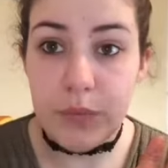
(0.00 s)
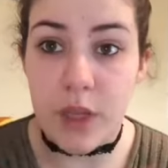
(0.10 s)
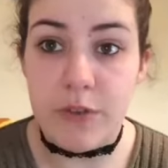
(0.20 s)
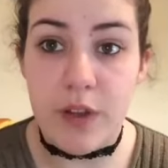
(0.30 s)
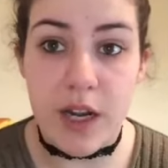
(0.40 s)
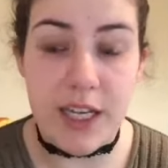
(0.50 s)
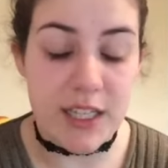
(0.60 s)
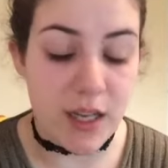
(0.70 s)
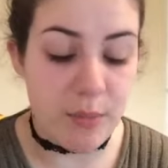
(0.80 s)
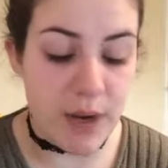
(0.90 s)
I feel I need
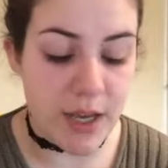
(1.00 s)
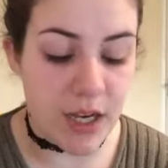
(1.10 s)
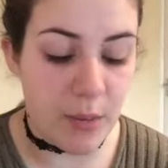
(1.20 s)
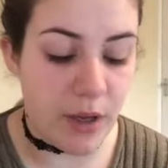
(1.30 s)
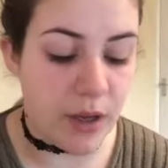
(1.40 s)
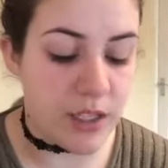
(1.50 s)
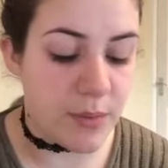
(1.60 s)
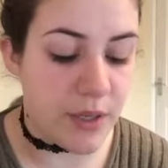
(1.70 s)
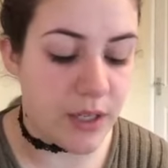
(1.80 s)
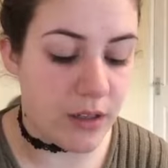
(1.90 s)
to like blacken out my eyes to
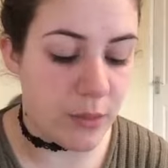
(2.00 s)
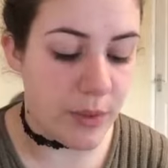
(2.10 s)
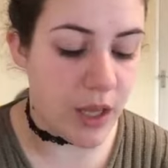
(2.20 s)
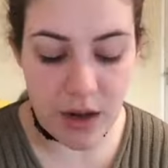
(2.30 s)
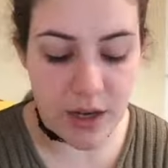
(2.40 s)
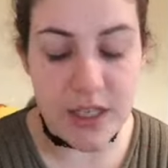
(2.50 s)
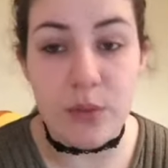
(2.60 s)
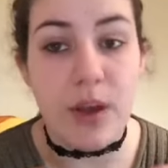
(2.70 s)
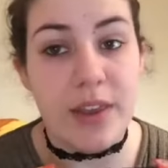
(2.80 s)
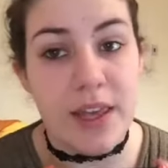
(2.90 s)
make it look better. And I didn't
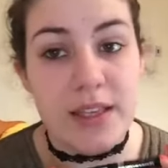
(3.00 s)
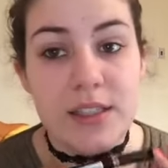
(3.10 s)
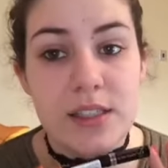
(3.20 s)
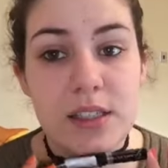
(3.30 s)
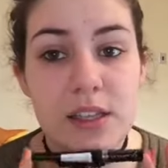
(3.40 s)
wear this,